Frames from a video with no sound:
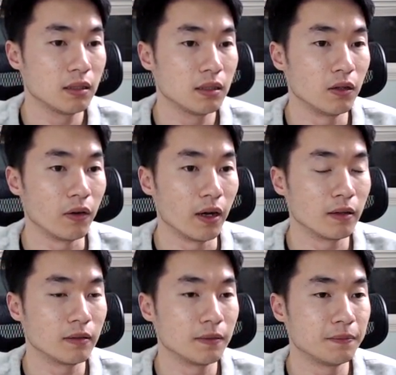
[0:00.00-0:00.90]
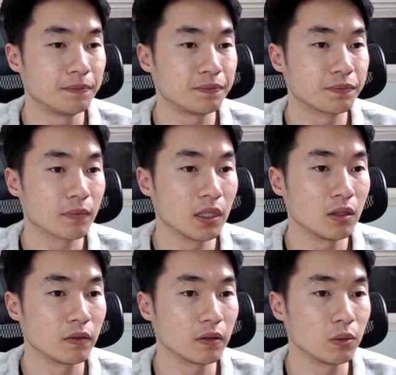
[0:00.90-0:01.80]
Okay,
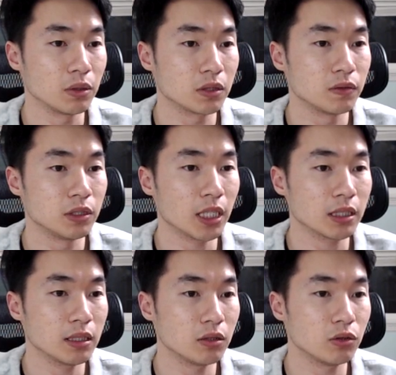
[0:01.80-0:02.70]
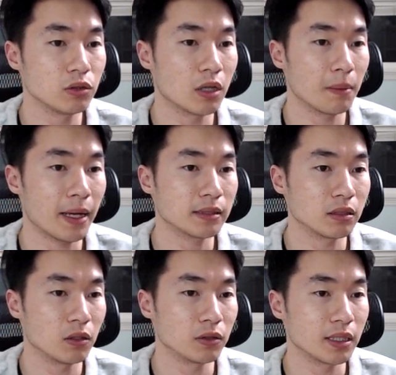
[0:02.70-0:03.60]
interview was rejected due to not passing
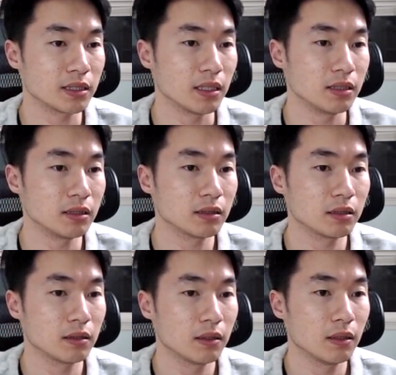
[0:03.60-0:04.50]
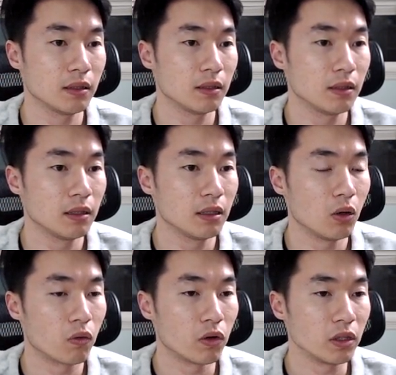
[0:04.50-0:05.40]
all test cases.
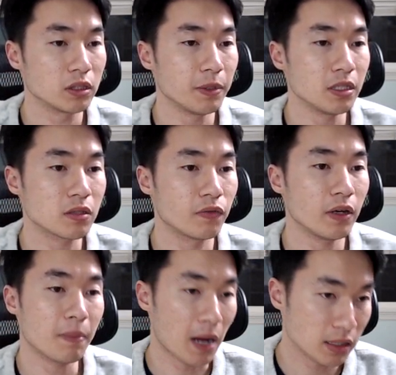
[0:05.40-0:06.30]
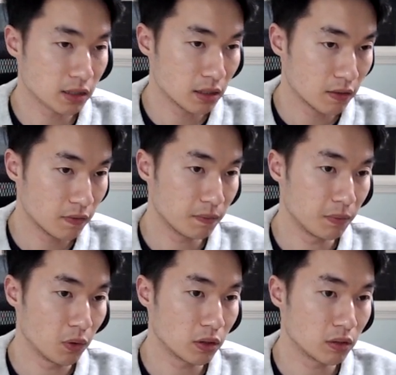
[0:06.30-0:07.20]
Overall experience, very positive.
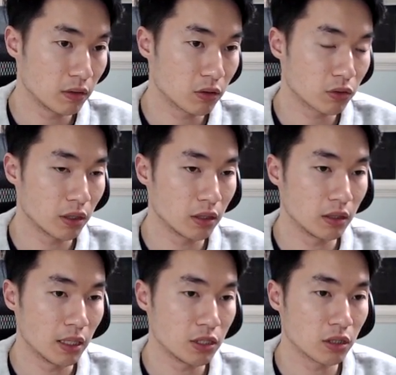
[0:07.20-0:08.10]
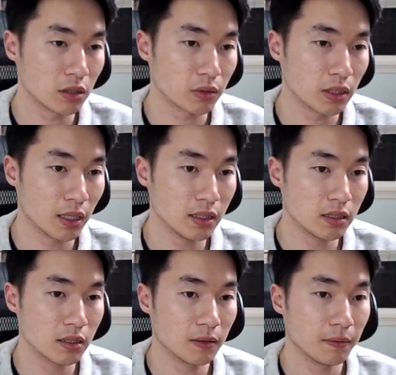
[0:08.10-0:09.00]
Both the recruiter and engineer were
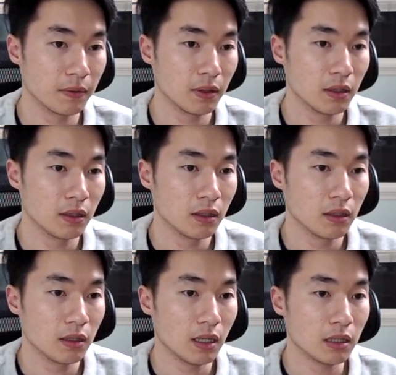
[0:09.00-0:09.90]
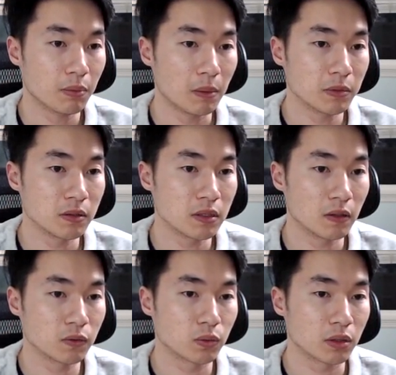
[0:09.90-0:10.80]
nice. And the problems
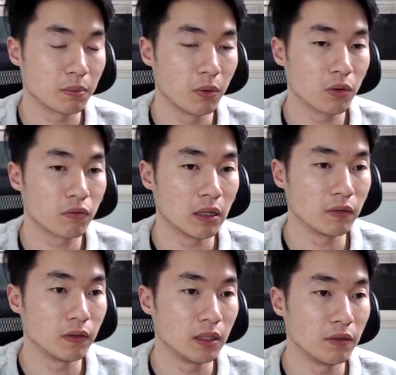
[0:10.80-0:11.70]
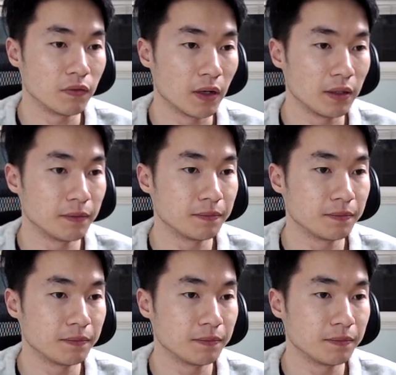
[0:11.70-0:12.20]
themselves were both relevant and fun.